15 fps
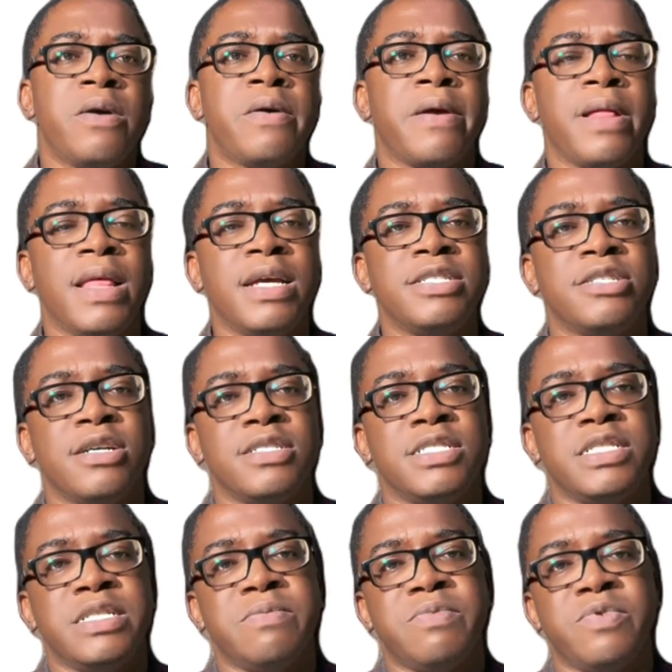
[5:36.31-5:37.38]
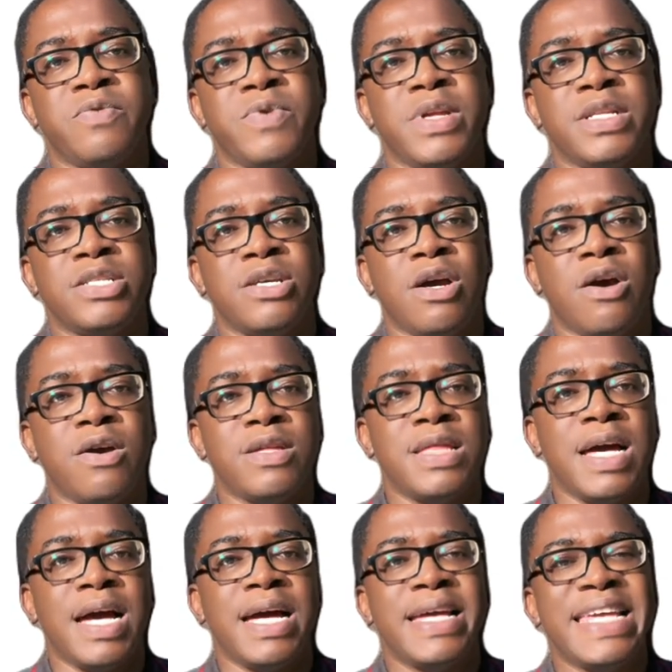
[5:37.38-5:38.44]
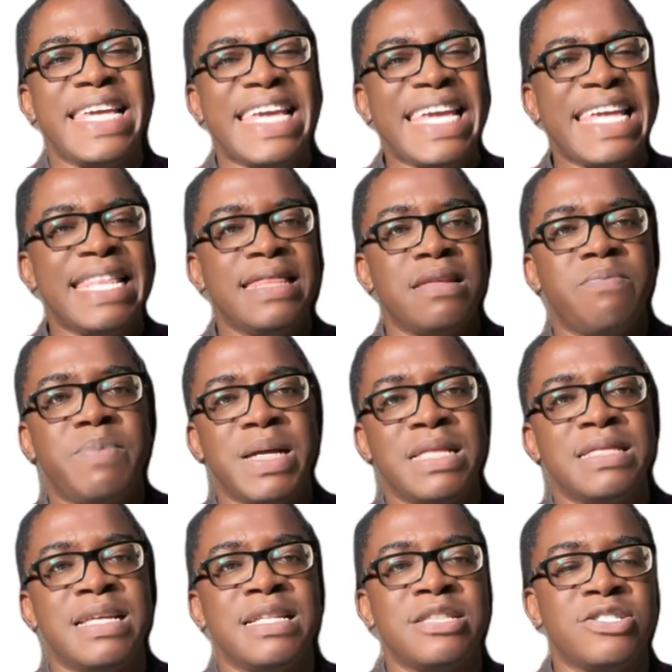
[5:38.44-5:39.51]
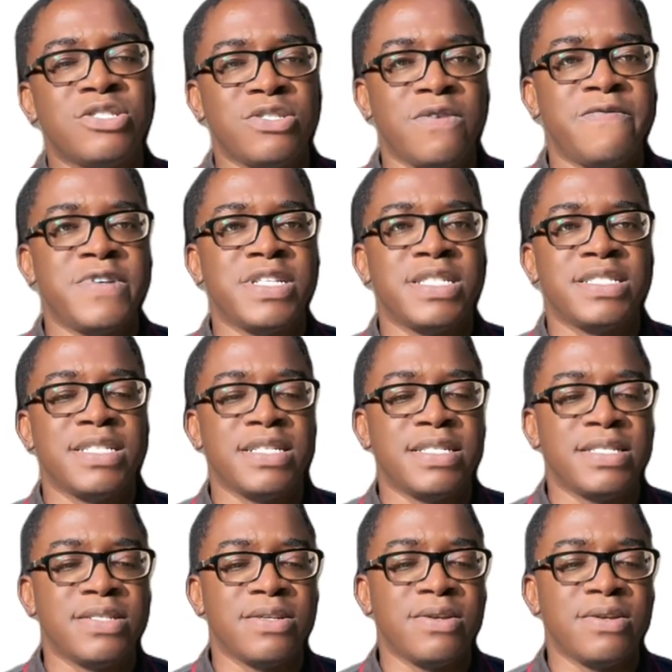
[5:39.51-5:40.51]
relationship with other independent sovereign states.